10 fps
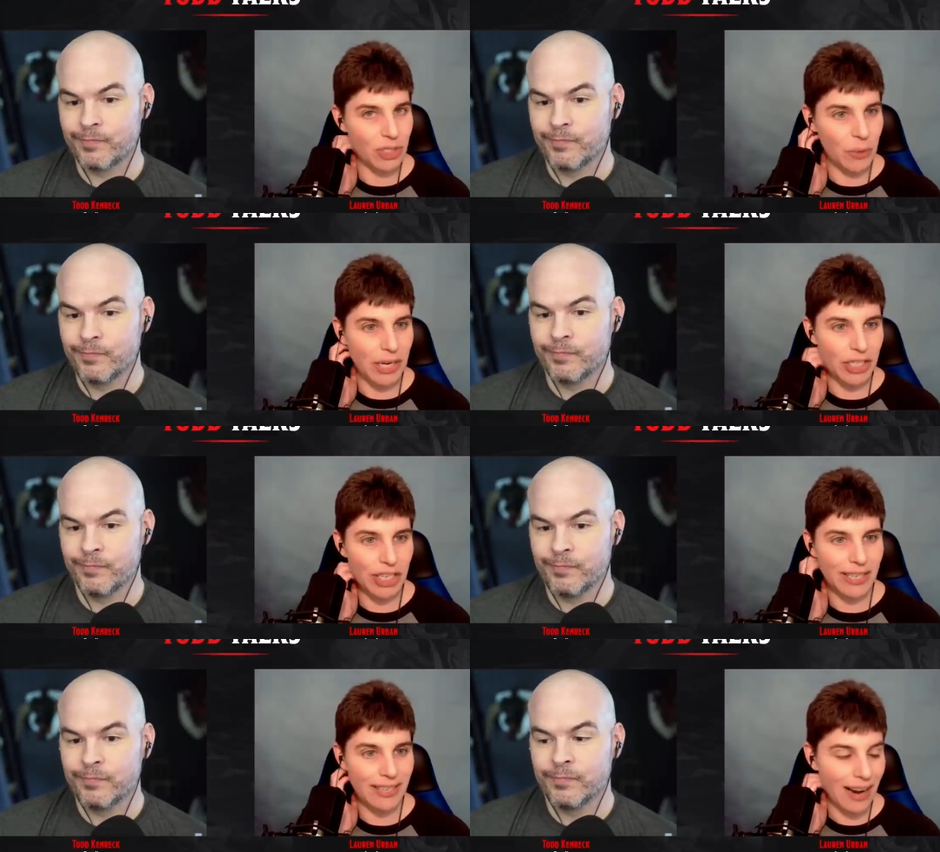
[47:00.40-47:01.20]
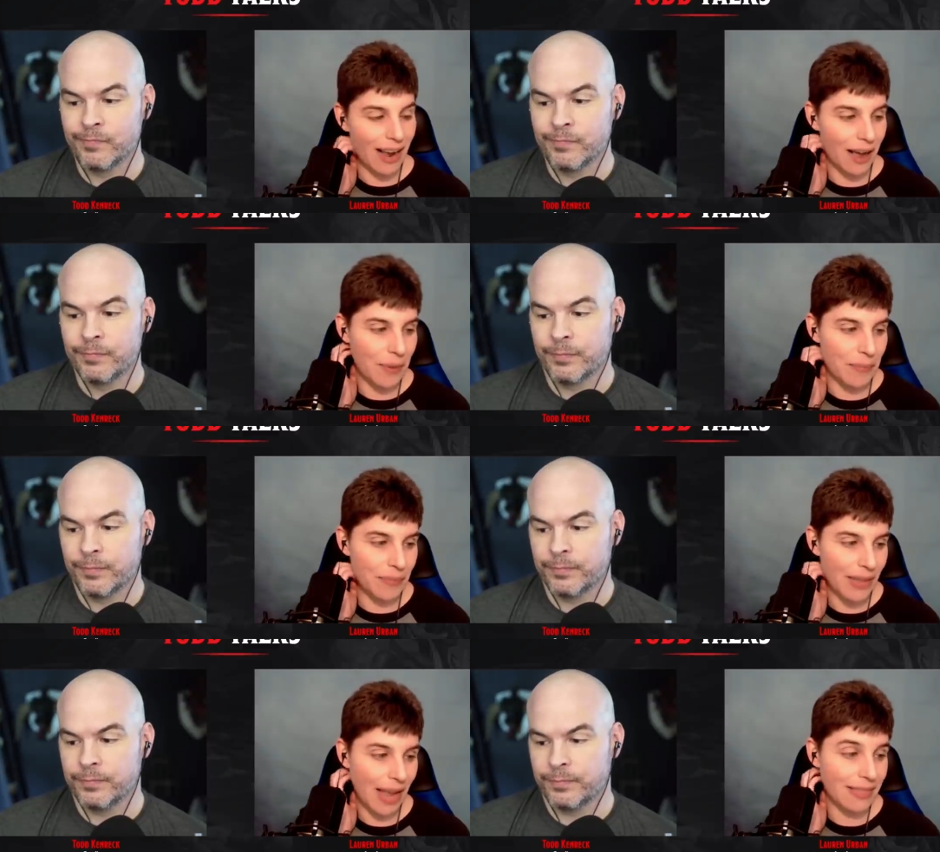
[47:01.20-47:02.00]
Speaker 1: situation.
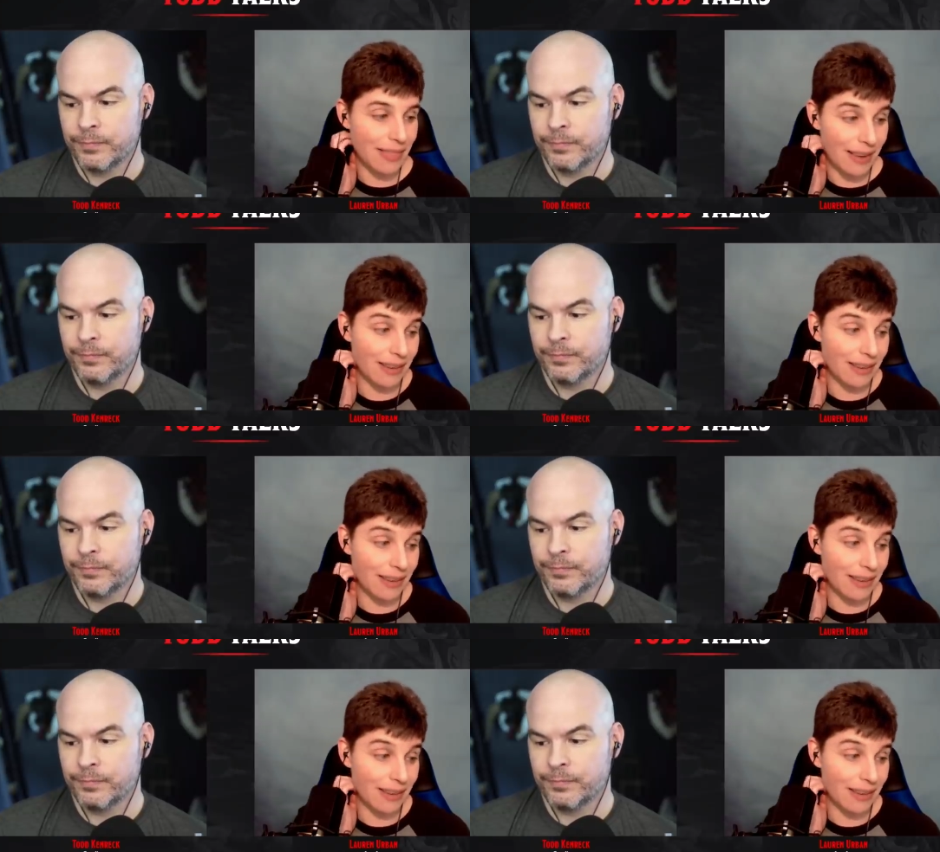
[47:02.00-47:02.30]
Um, I,